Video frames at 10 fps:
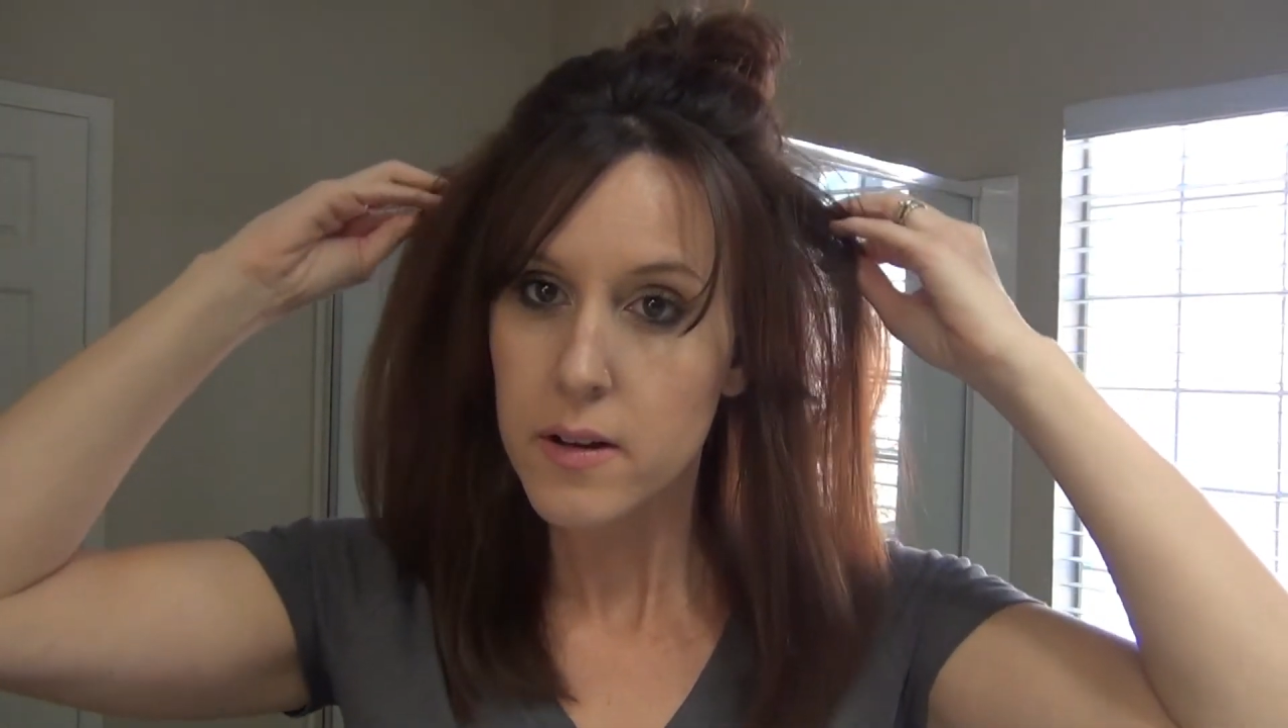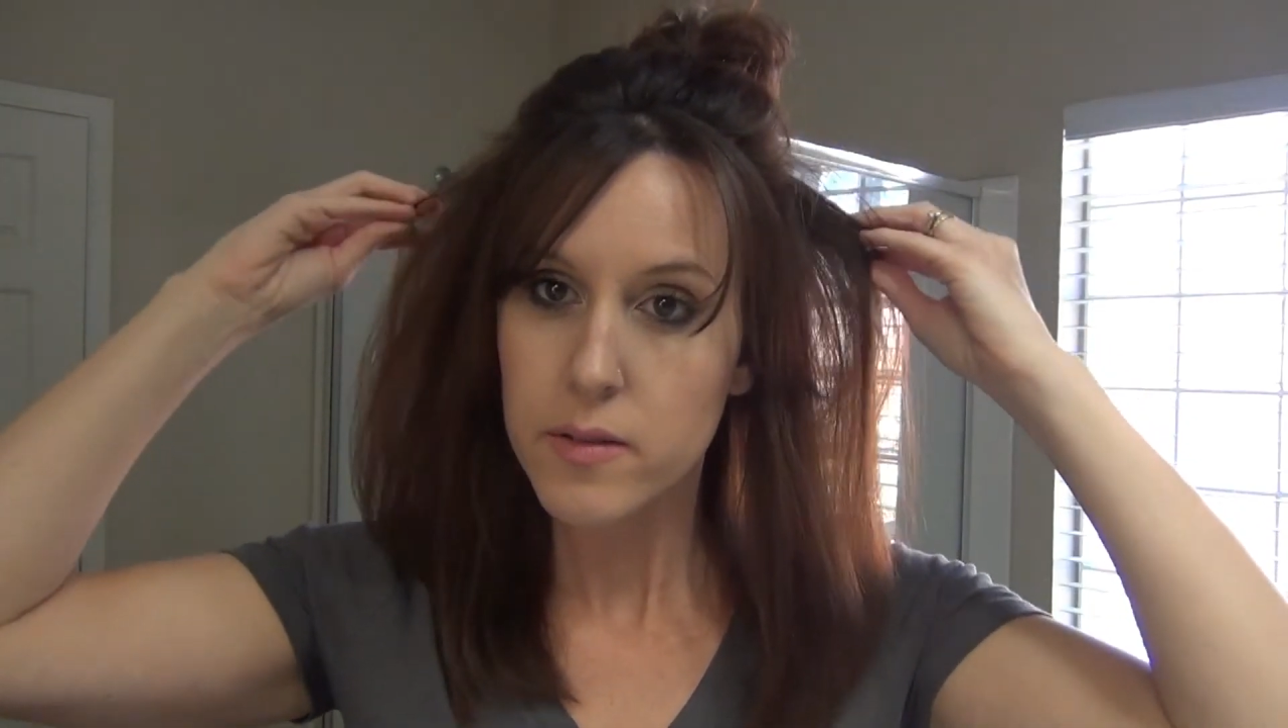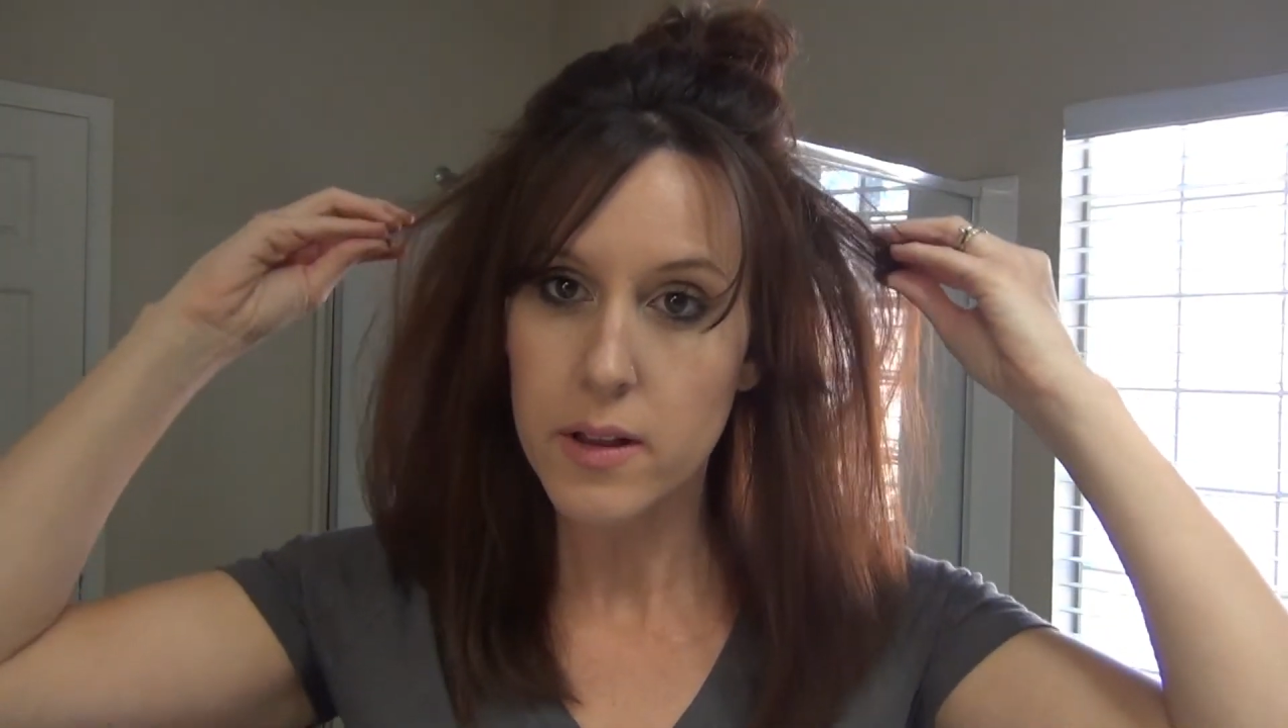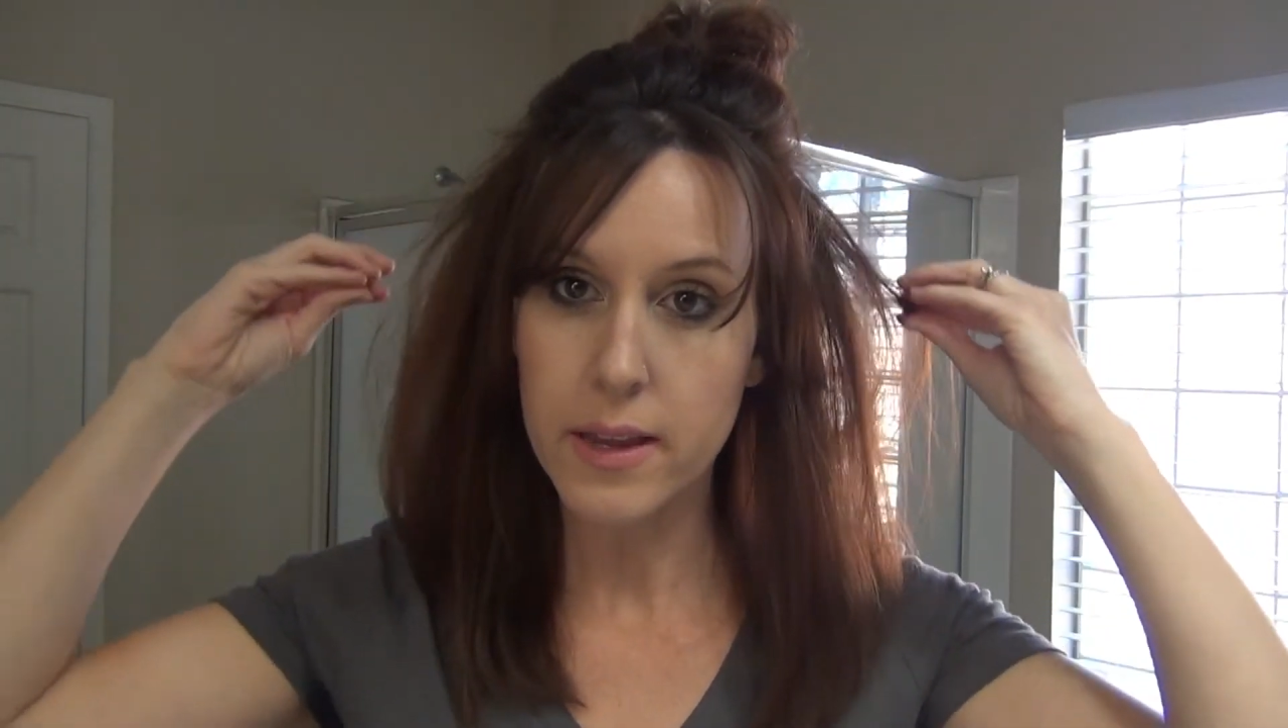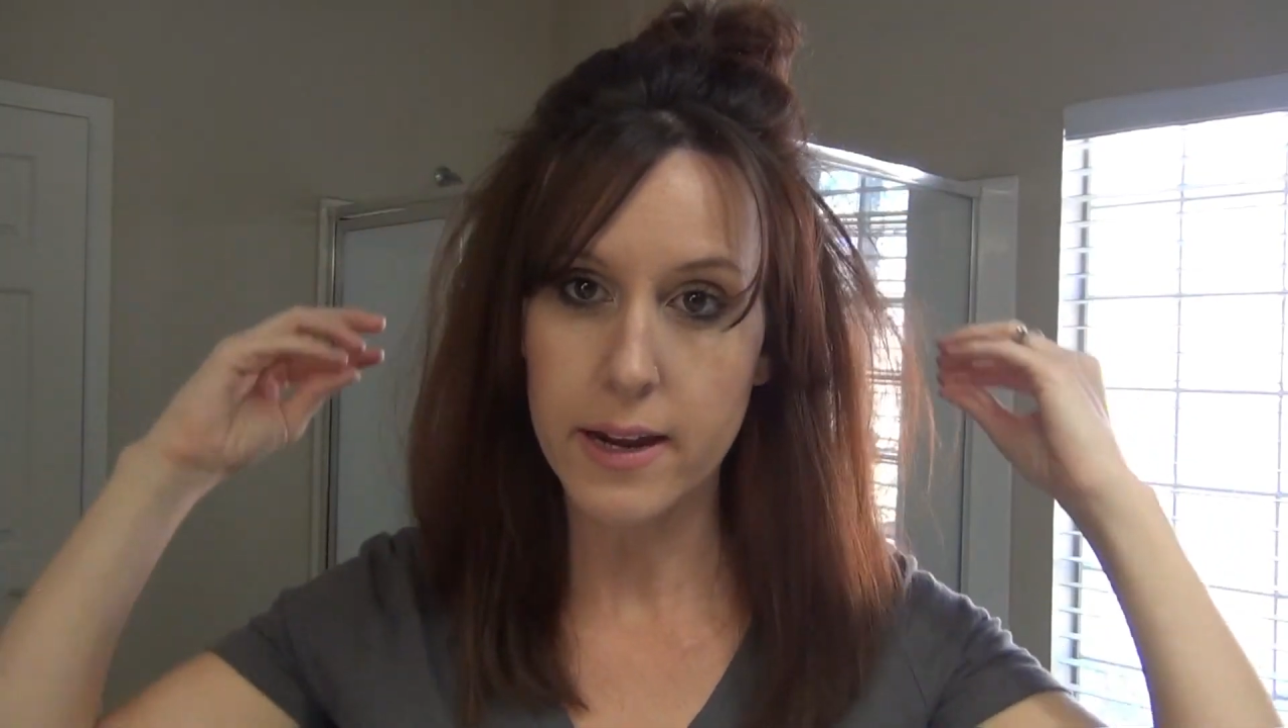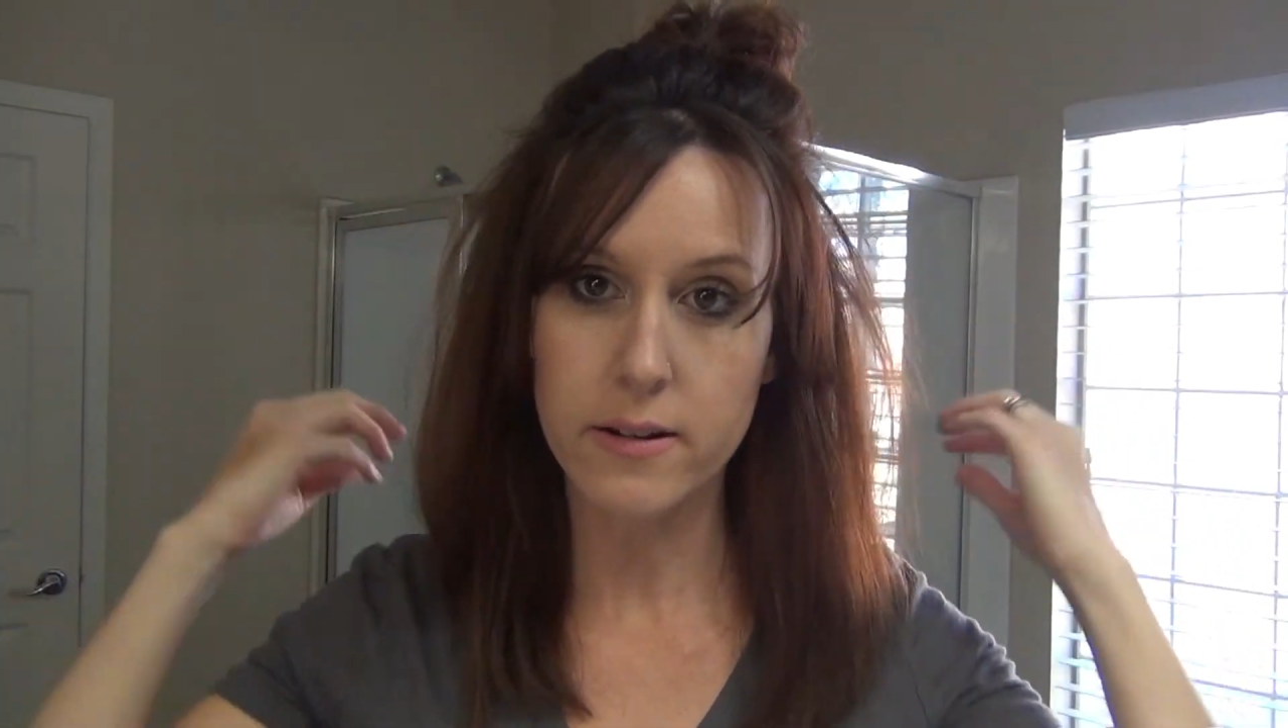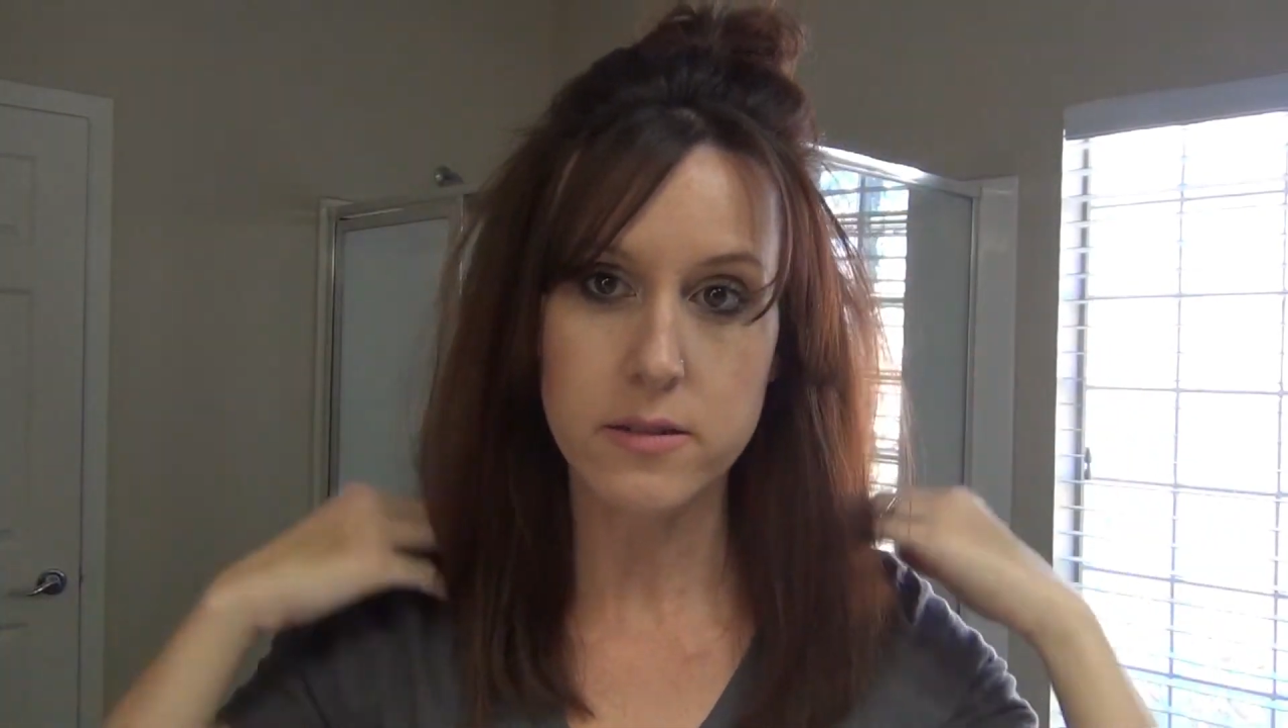the layers,